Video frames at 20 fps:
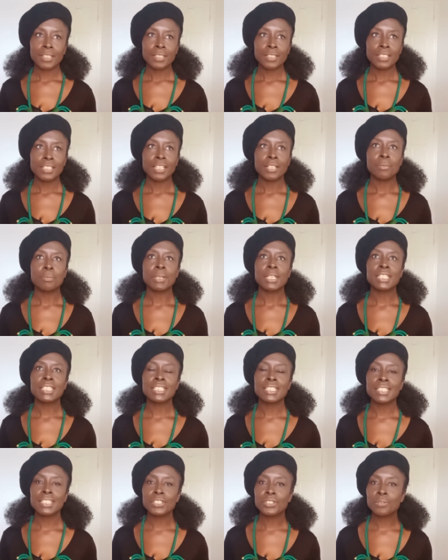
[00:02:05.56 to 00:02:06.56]
You know, my
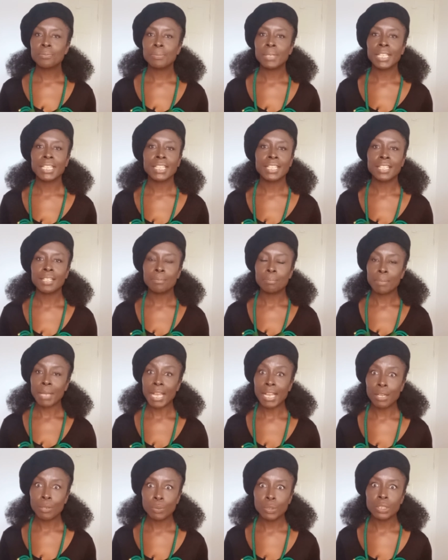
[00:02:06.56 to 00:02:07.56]
decision-making and
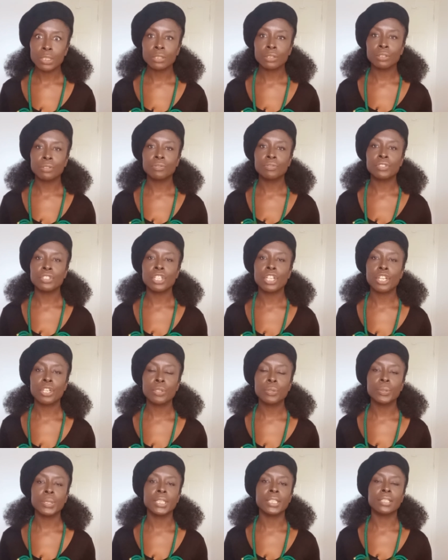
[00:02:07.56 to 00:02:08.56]
powers of
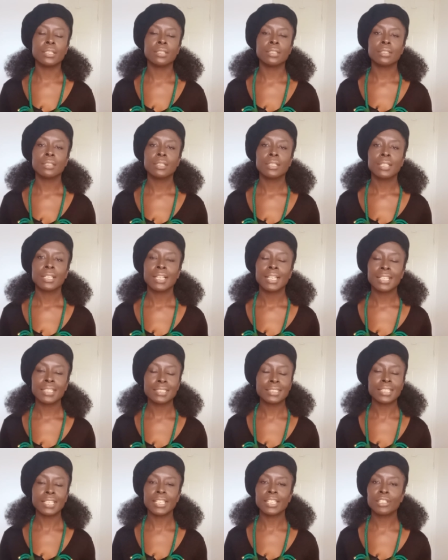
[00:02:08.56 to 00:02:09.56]
knowing has
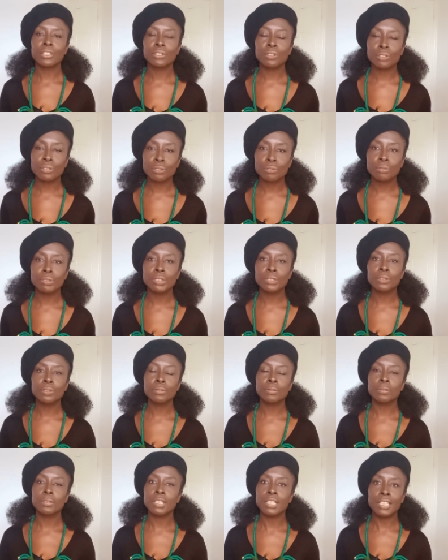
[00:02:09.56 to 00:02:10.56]
taken on a real
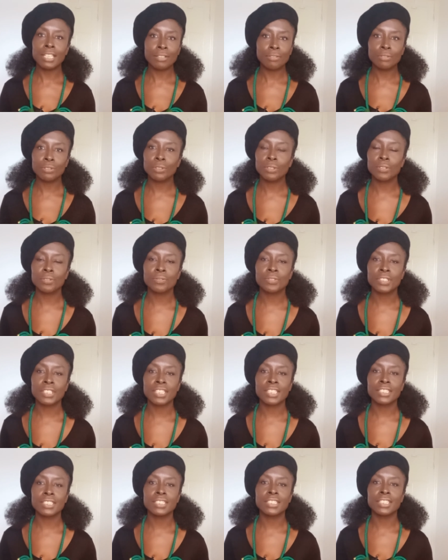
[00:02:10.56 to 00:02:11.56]
level of
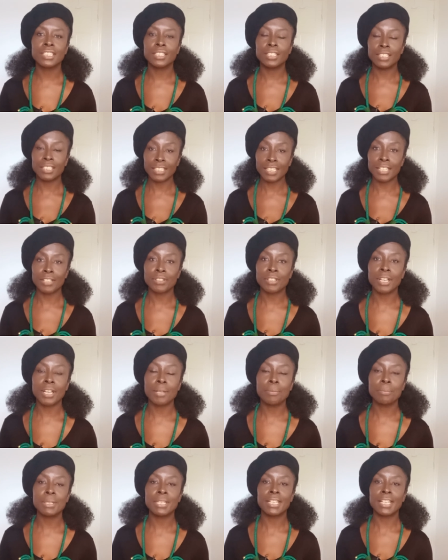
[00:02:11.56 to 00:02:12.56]
certainty now that
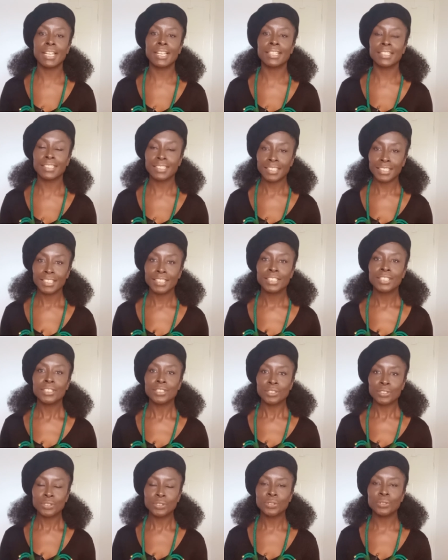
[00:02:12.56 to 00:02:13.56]
I'm in that
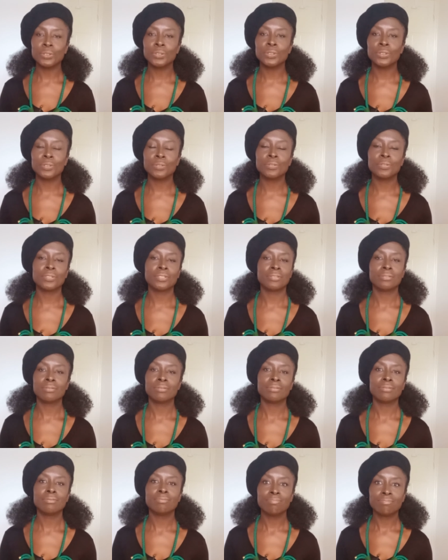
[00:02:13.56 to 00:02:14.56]
sort of
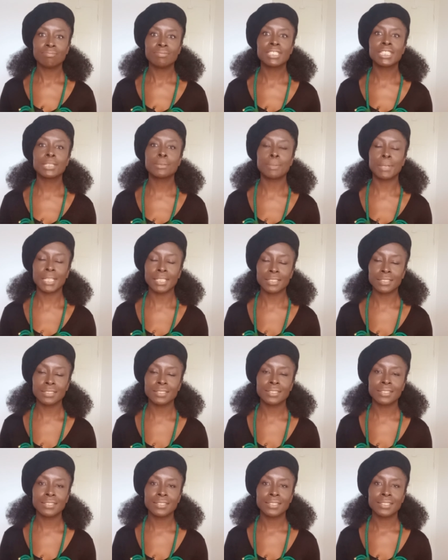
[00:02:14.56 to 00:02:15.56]
space.
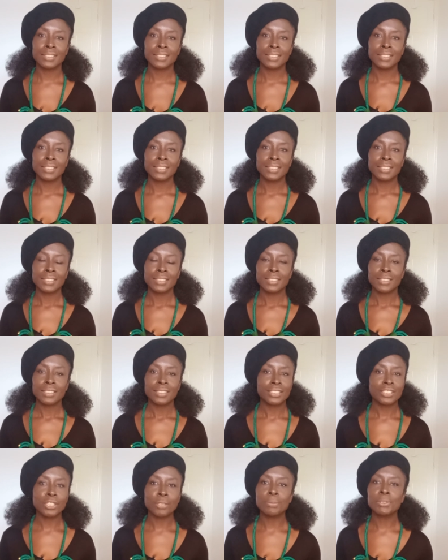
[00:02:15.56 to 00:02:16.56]

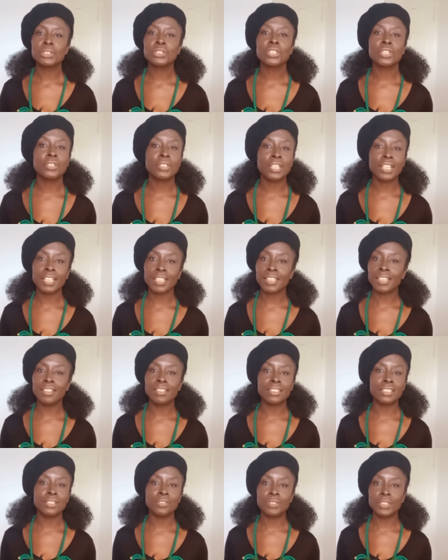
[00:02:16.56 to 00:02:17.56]
So much so that I
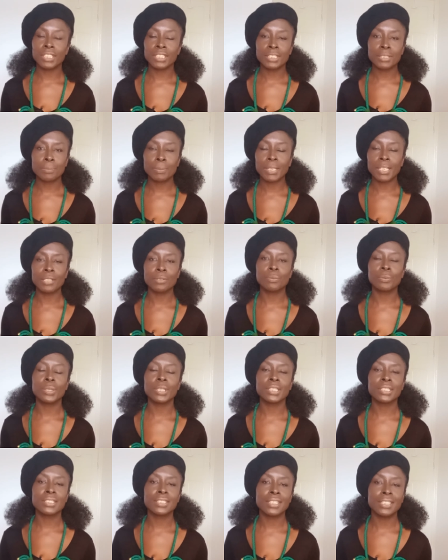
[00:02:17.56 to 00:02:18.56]
can't even explain
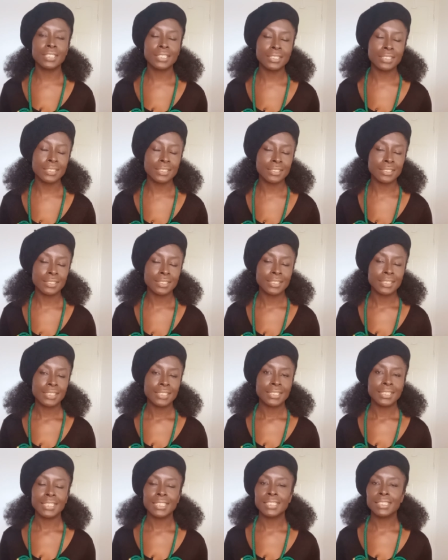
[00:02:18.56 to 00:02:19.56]
where certain
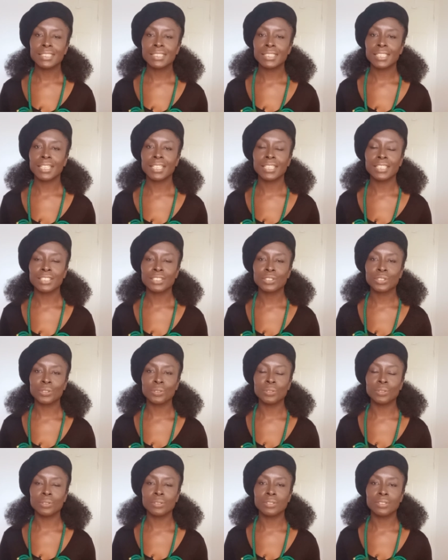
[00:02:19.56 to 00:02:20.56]
insights
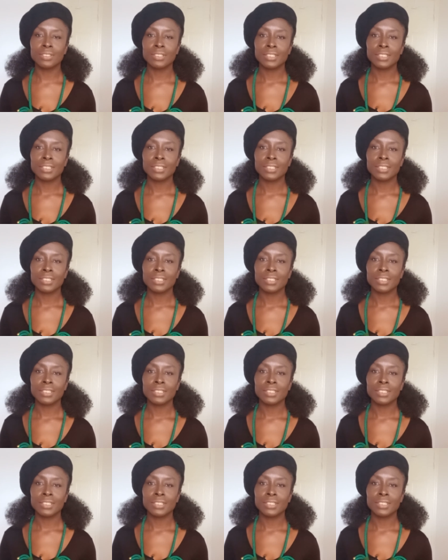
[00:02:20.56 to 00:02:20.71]
or